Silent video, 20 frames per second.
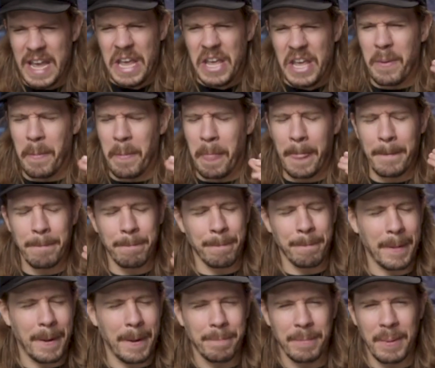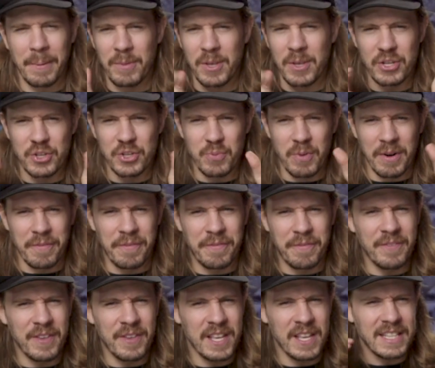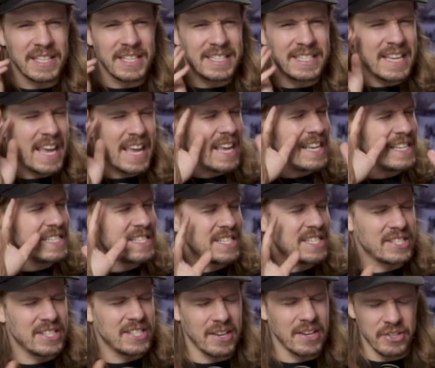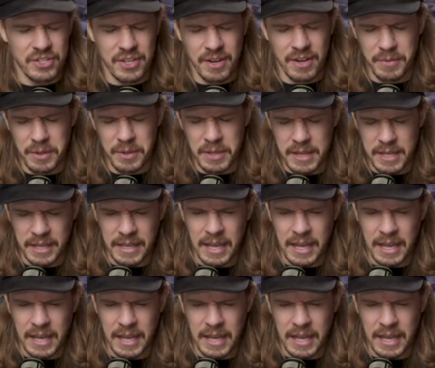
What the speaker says: you just want to feel and taste and touch everything.